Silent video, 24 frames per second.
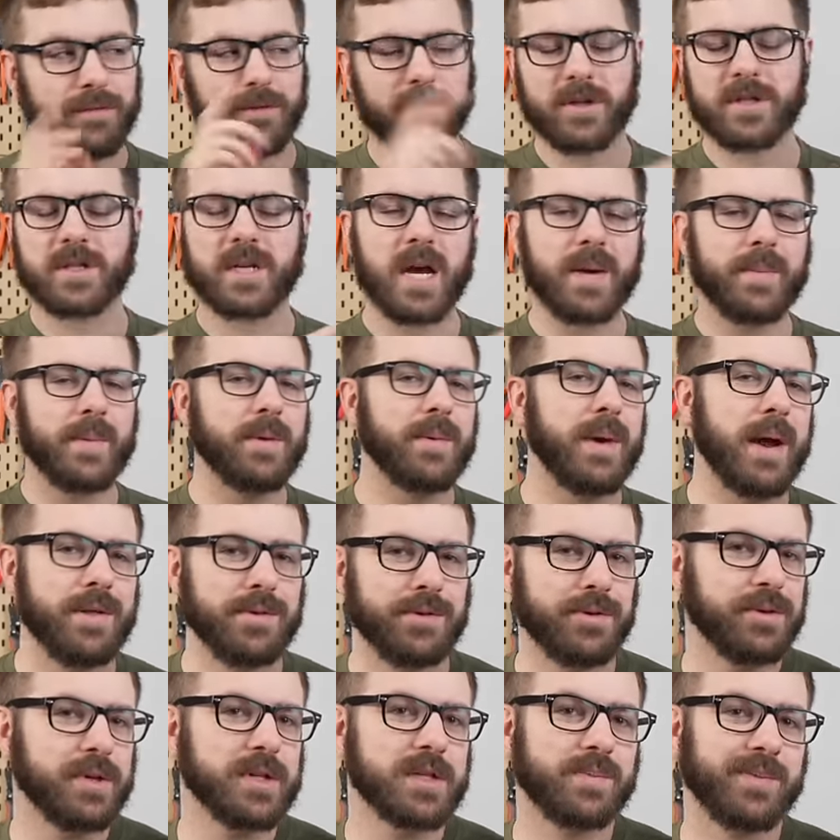first time I ran
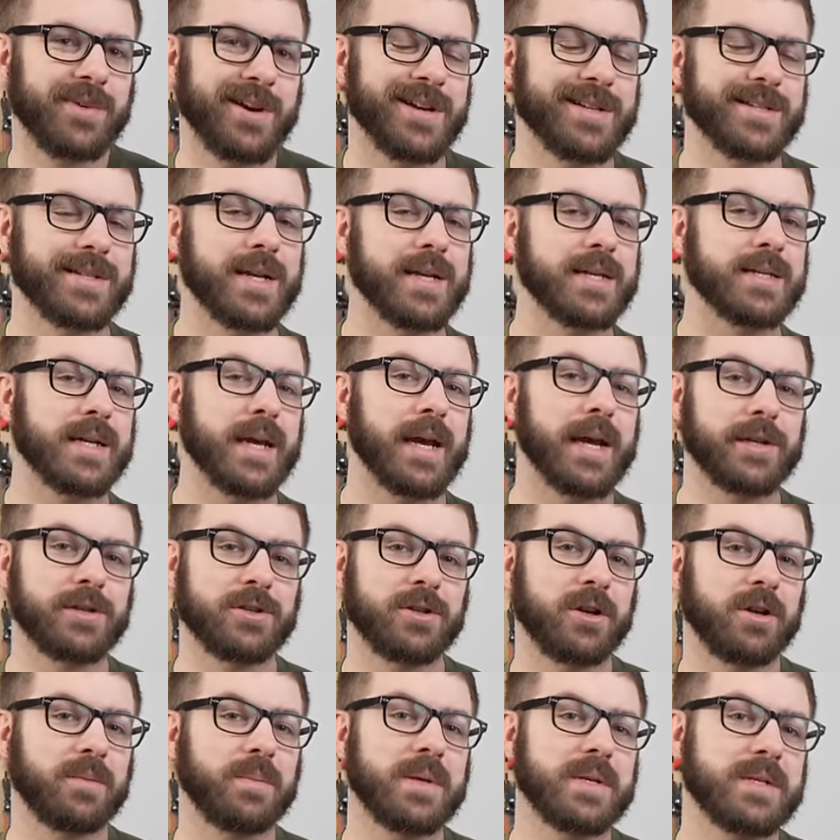through this process, it
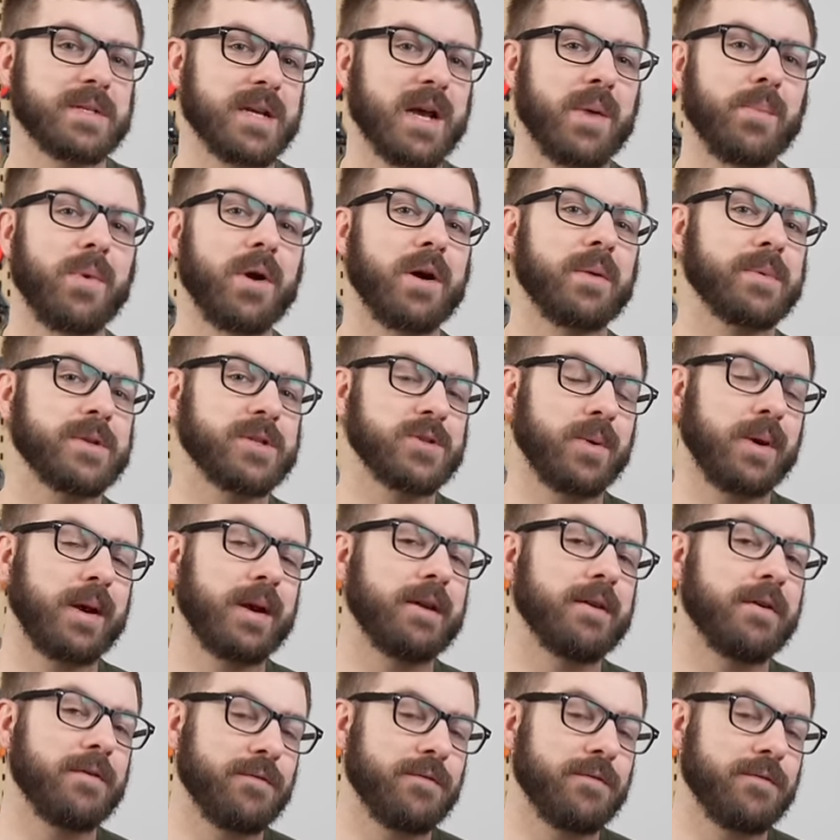took me somewhere between